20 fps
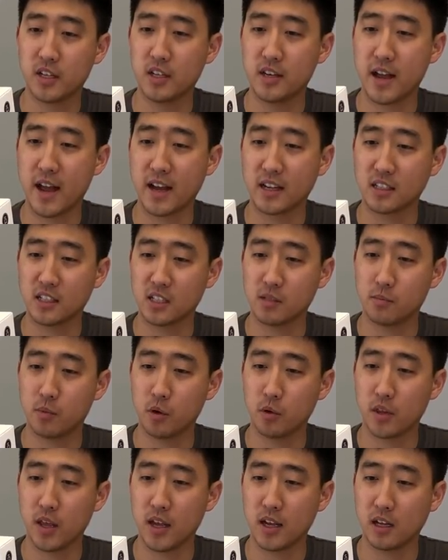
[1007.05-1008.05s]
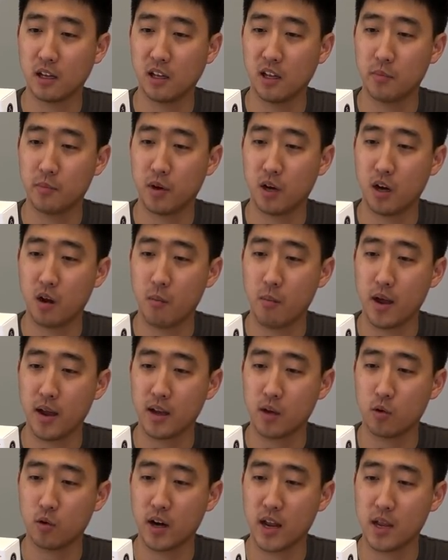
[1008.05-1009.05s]
It acts as both a clip-on
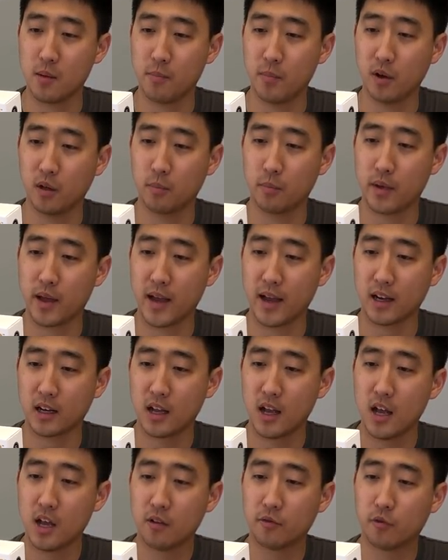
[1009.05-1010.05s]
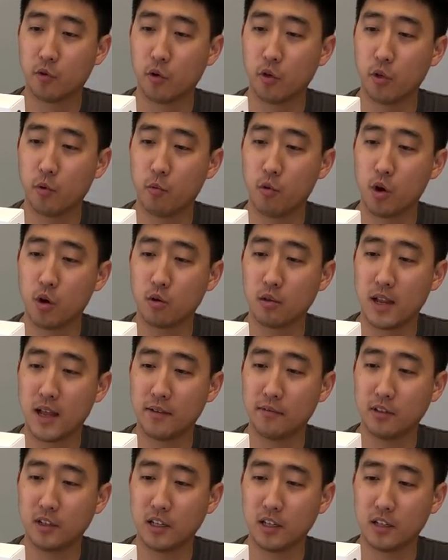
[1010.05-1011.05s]
mic or a belt pack for the Rode
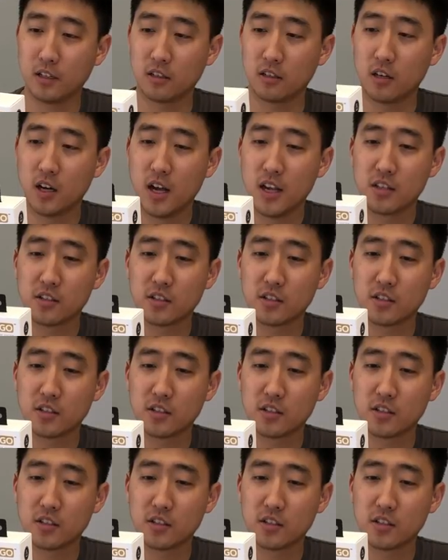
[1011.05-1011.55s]
lavalier,